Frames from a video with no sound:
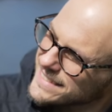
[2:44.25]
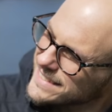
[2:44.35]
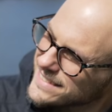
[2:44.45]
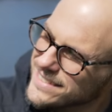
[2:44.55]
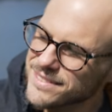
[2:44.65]

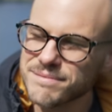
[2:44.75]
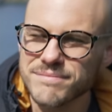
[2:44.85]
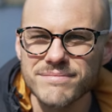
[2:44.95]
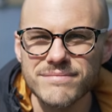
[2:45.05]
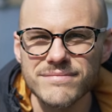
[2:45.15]

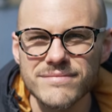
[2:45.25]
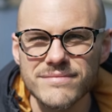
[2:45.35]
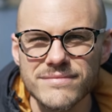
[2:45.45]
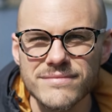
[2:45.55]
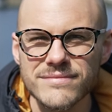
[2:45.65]

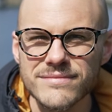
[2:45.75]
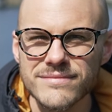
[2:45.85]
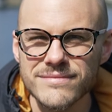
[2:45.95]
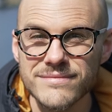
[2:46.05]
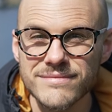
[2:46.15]

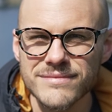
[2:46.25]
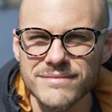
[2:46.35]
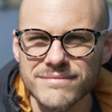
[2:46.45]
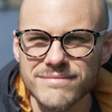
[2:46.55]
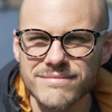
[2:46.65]

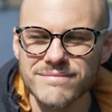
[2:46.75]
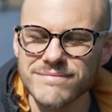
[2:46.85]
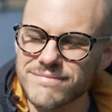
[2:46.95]
No words are spoken by the person on screen.